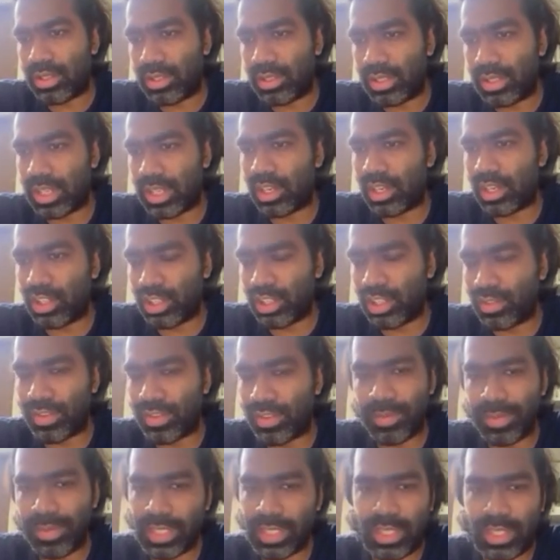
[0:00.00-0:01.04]
Serology of
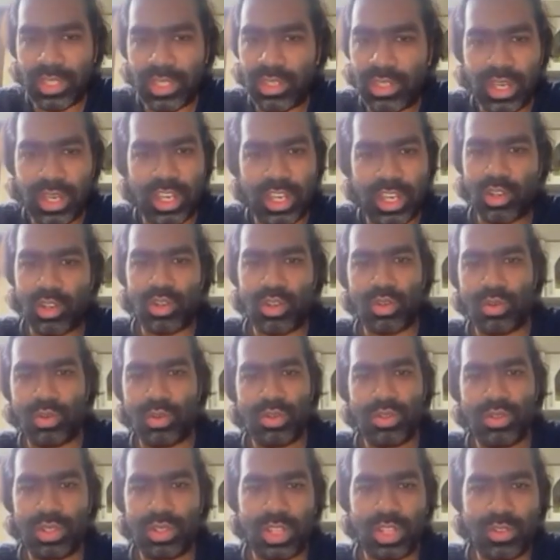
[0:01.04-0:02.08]
ABC. I don't know.
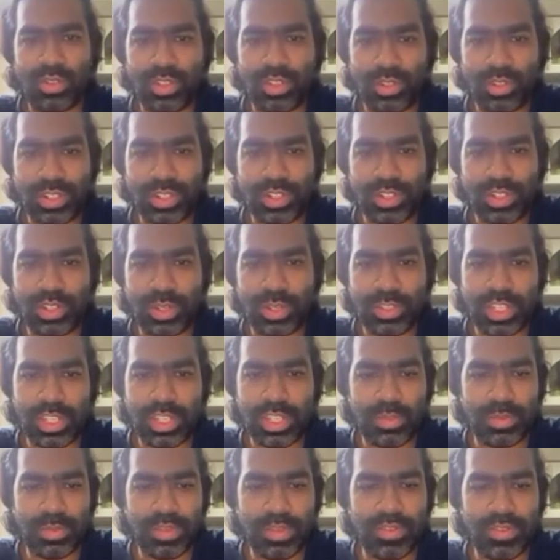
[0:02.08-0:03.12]
So there's a question on this
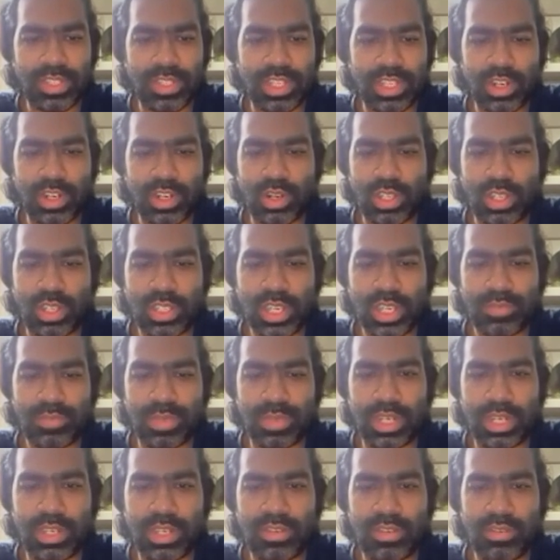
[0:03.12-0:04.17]
HBV serology, I
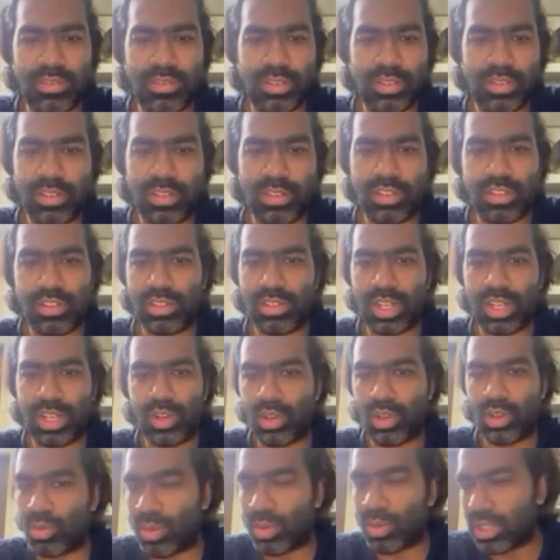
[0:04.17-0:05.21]
believe. So I
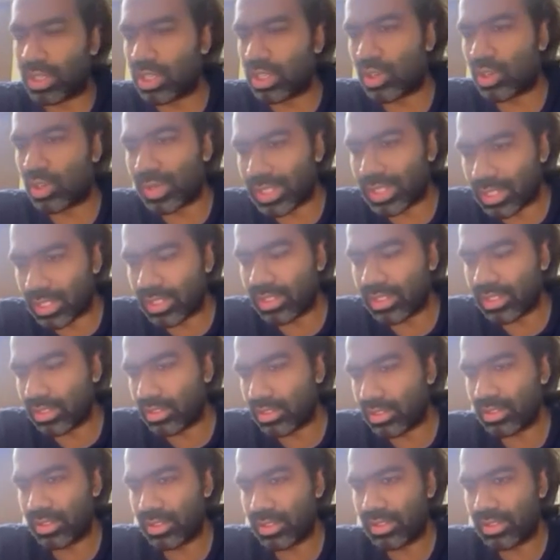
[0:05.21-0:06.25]
don't know what that question
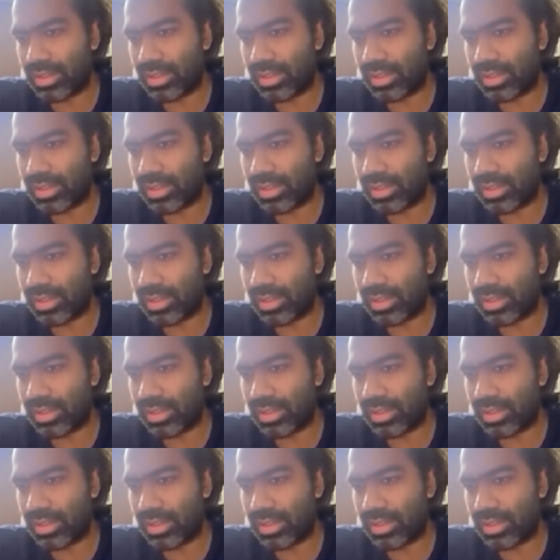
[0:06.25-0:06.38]
is.